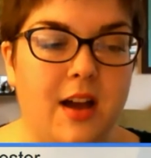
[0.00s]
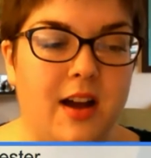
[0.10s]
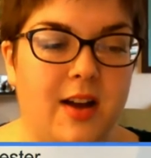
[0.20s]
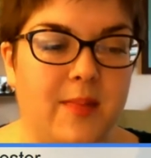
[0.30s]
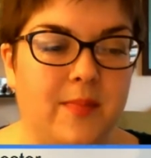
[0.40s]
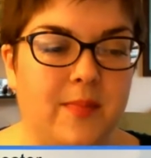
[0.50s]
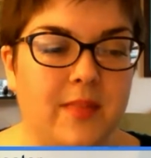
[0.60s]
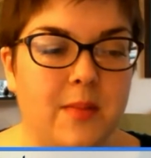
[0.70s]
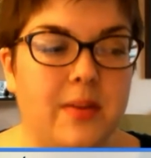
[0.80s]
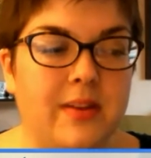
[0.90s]

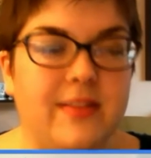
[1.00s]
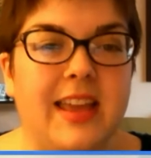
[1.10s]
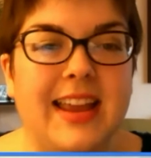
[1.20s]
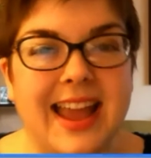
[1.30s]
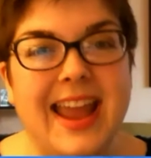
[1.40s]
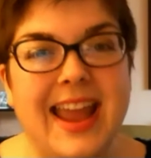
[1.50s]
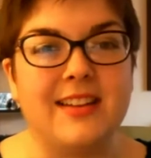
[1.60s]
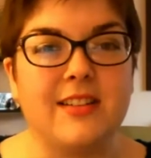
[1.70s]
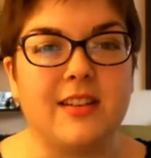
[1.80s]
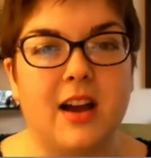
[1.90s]
but if they
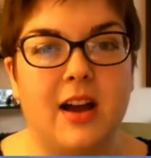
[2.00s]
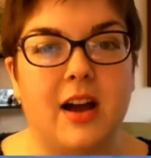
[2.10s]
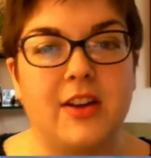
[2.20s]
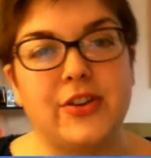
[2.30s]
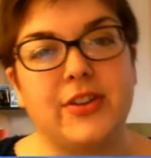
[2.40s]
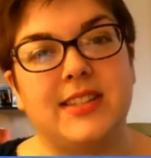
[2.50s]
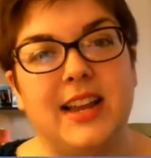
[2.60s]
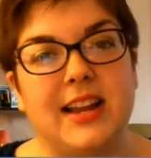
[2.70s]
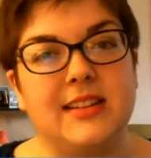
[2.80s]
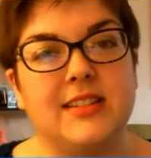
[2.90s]
can
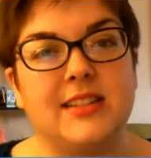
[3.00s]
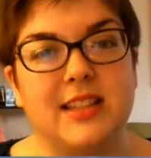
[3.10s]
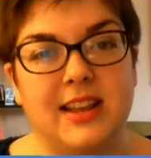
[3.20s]
understand